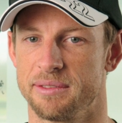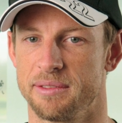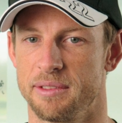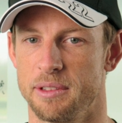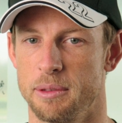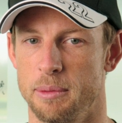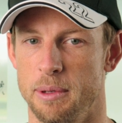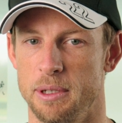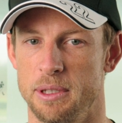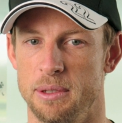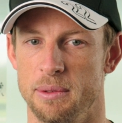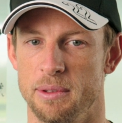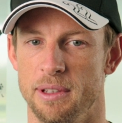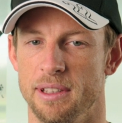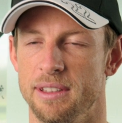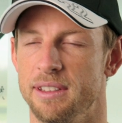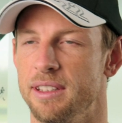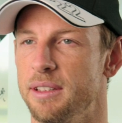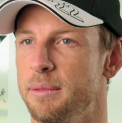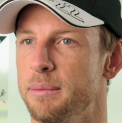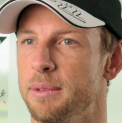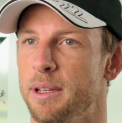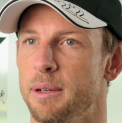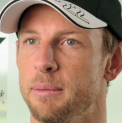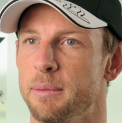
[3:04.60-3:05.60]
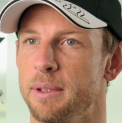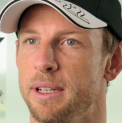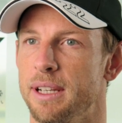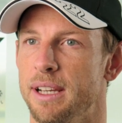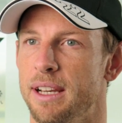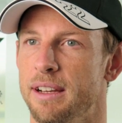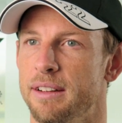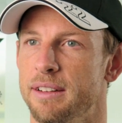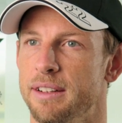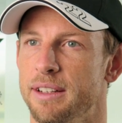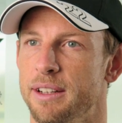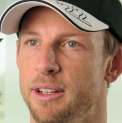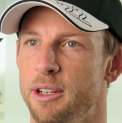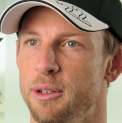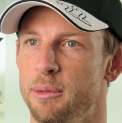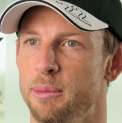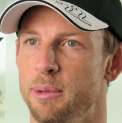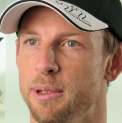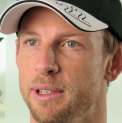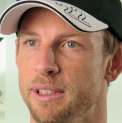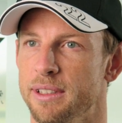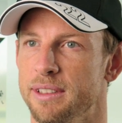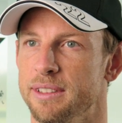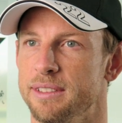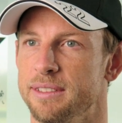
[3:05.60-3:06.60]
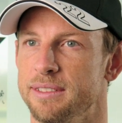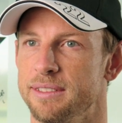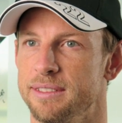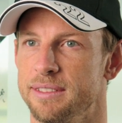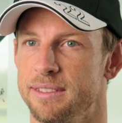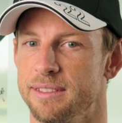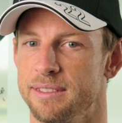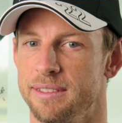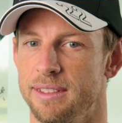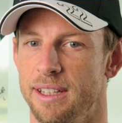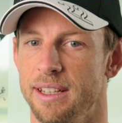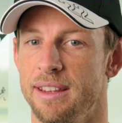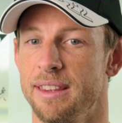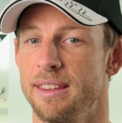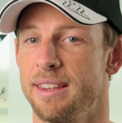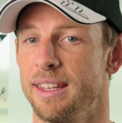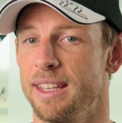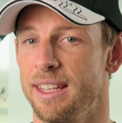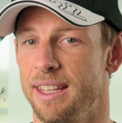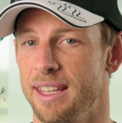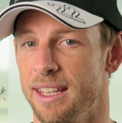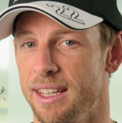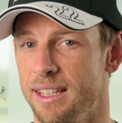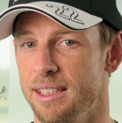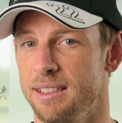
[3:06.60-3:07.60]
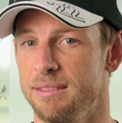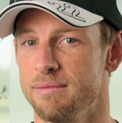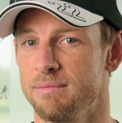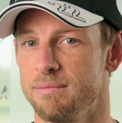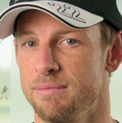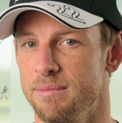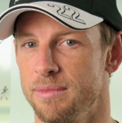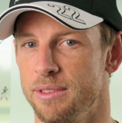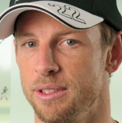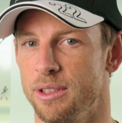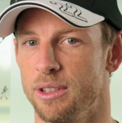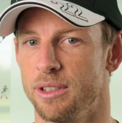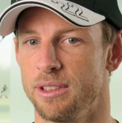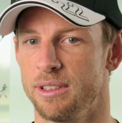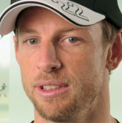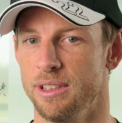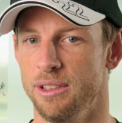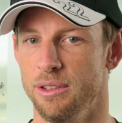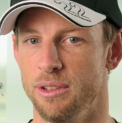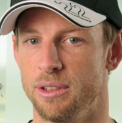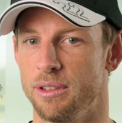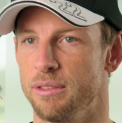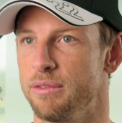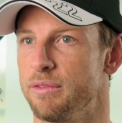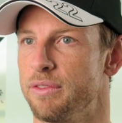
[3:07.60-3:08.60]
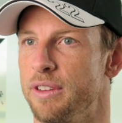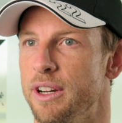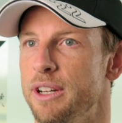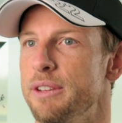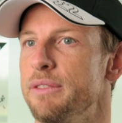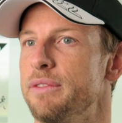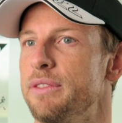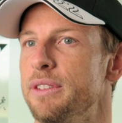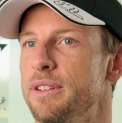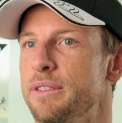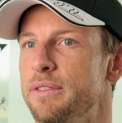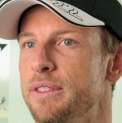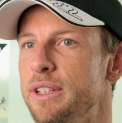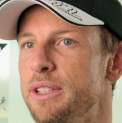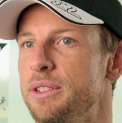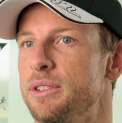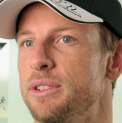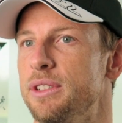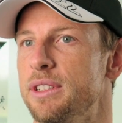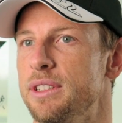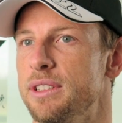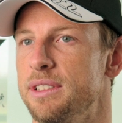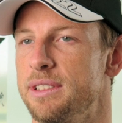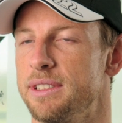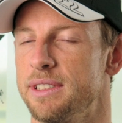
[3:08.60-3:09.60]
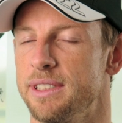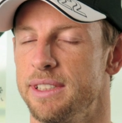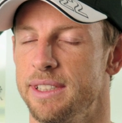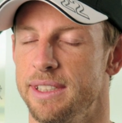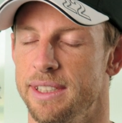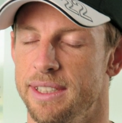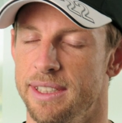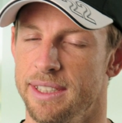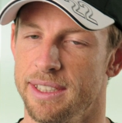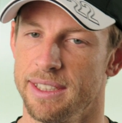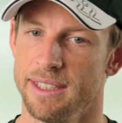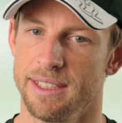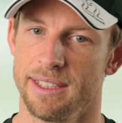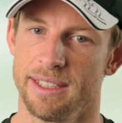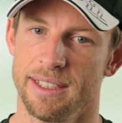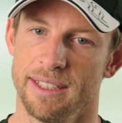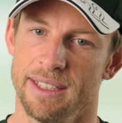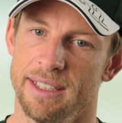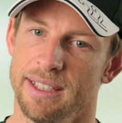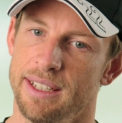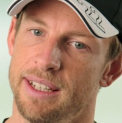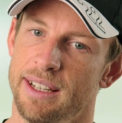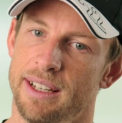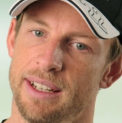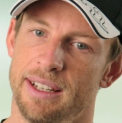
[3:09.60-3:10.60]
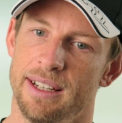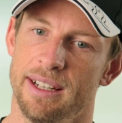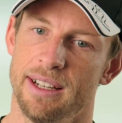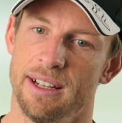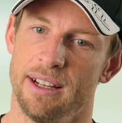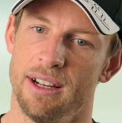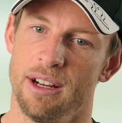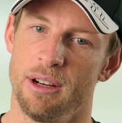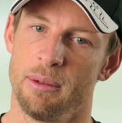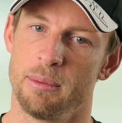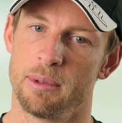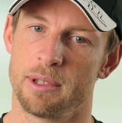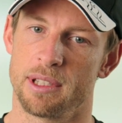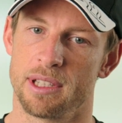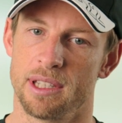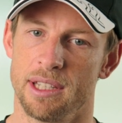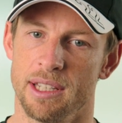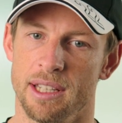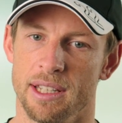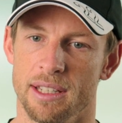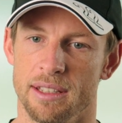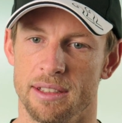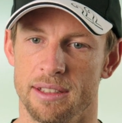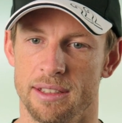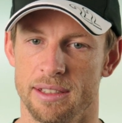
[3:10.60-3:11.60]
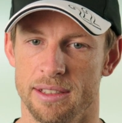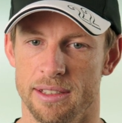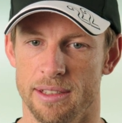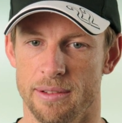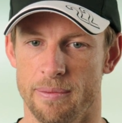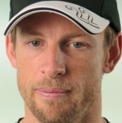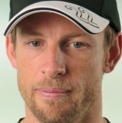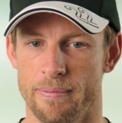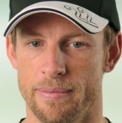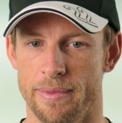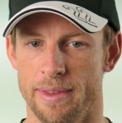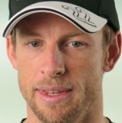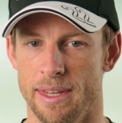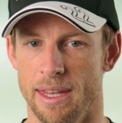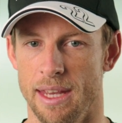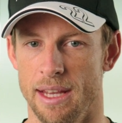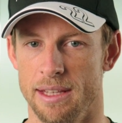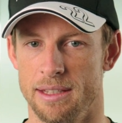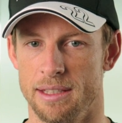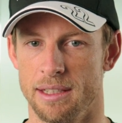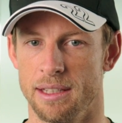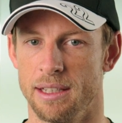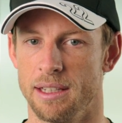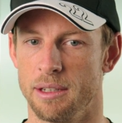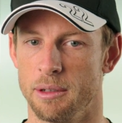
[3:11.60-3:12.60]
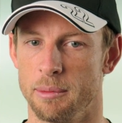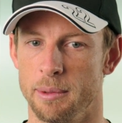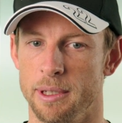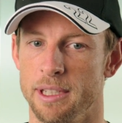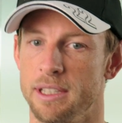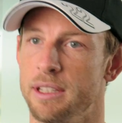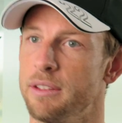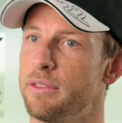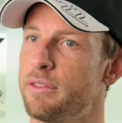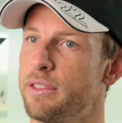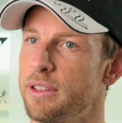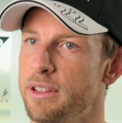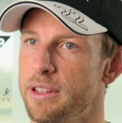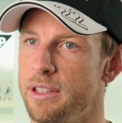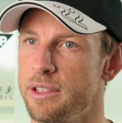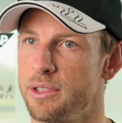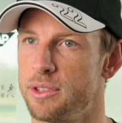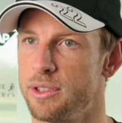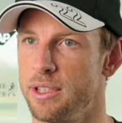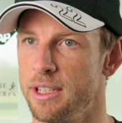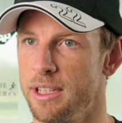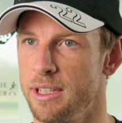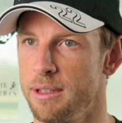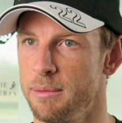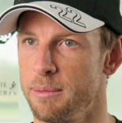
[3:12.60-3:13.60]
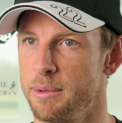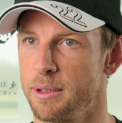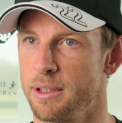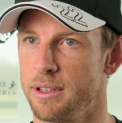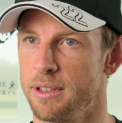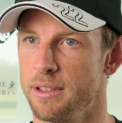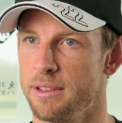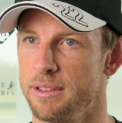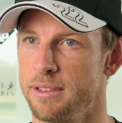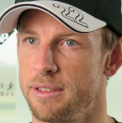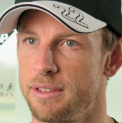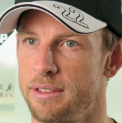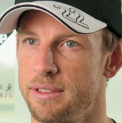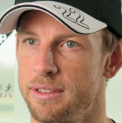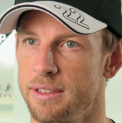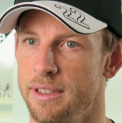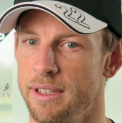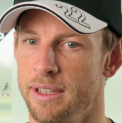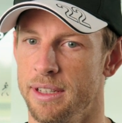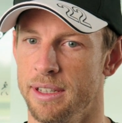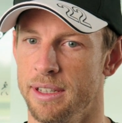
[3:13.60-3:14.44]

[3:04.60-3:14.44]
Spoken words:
especially with a team like McLaren, hoping and thinking that you can fight for victories. Obviously, it's a little bit different this year because